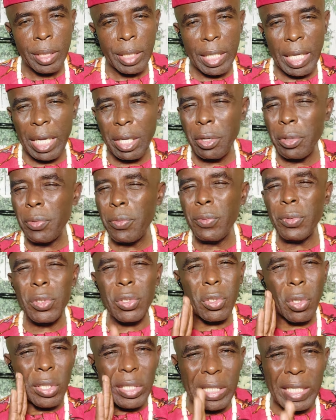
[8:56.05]
Yeah, you will
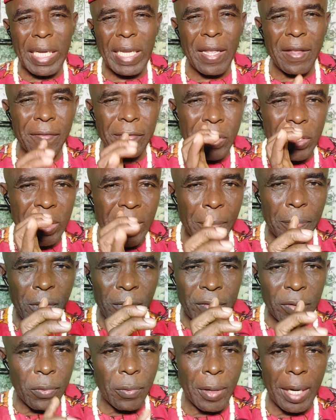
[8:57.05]
succeed every step
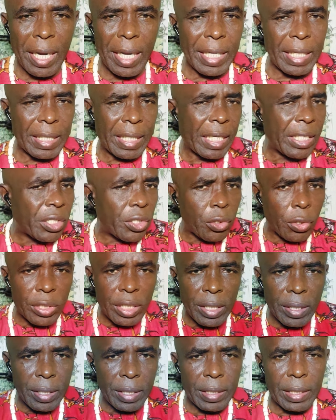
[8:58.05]
of the way. That's
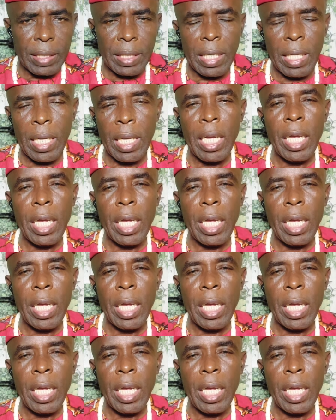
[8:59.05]
just it is.